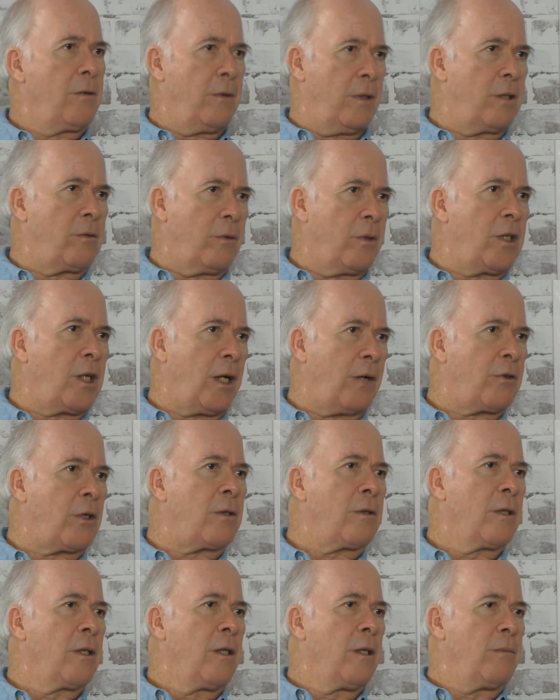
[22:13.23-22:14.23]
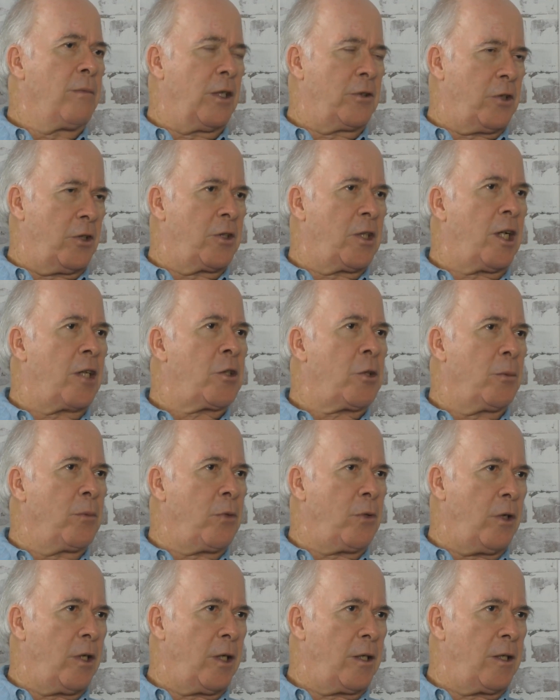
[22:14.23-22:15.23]
Whatever, but it's a decimal
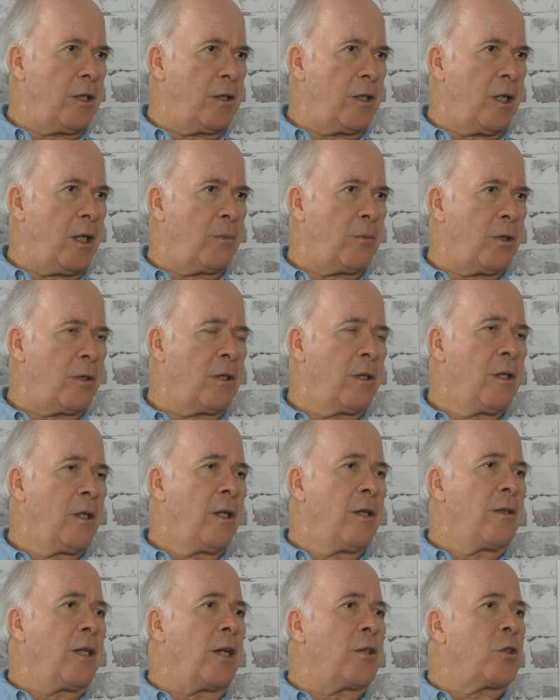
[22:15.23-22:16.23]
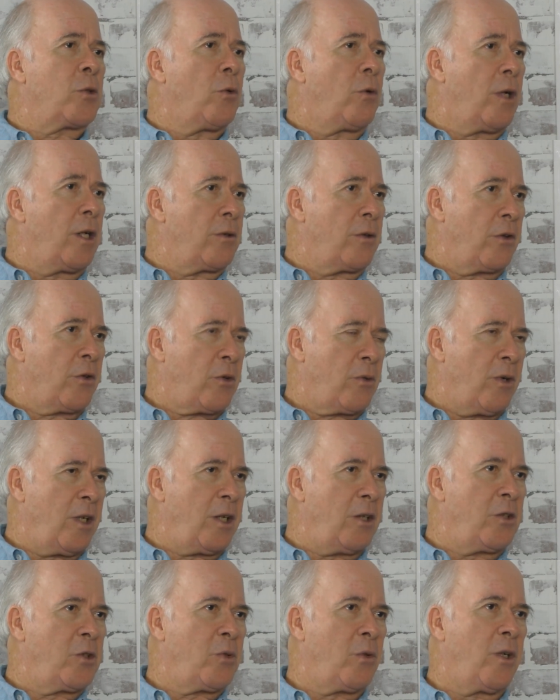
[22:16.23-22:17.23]
point in the number. That's
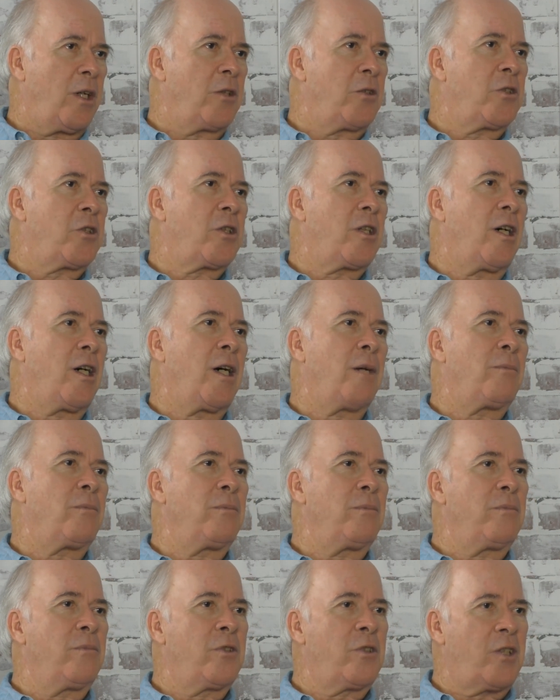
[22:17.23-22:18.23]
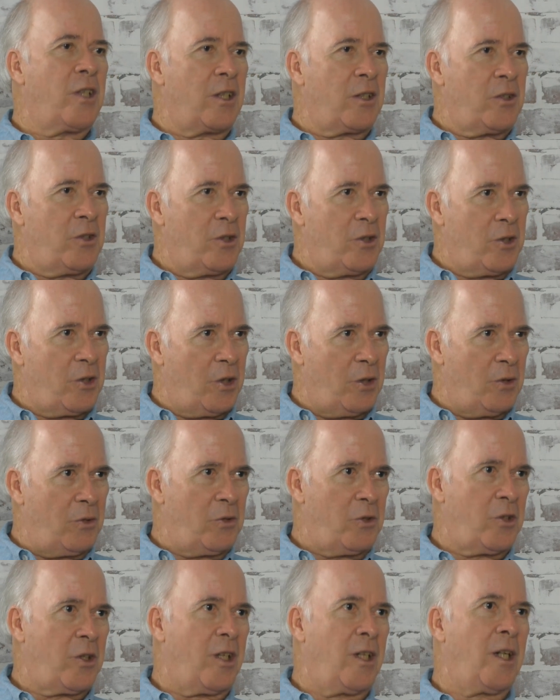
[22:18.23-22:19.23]
3 is 1 stop, 6 is
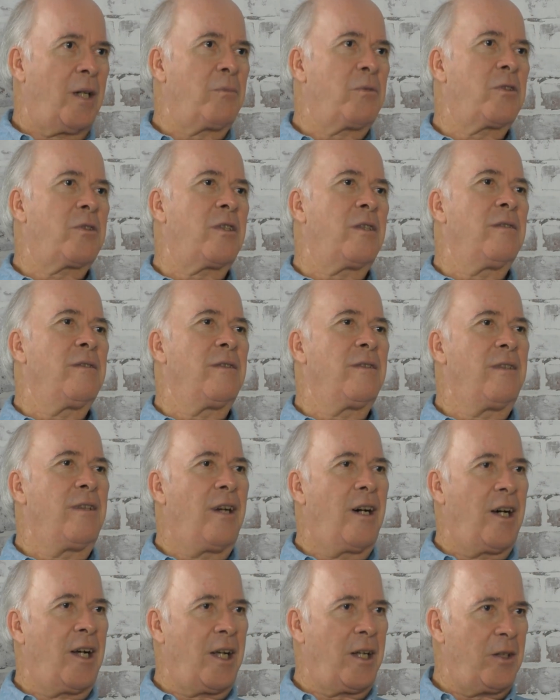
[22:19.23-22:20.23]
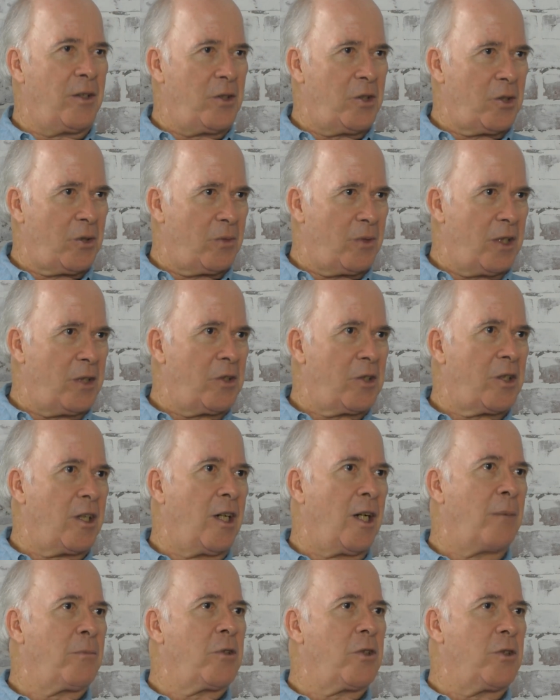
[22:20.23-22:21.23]
2 stops, 9 is 3
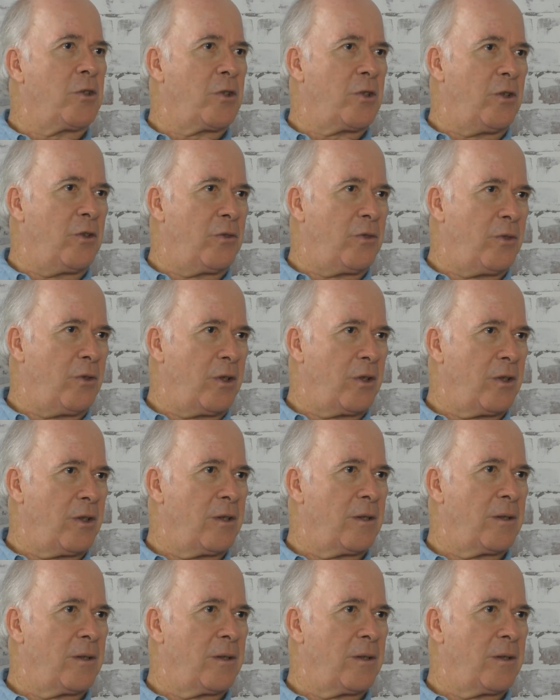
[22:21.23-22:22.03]
stops, and so forth.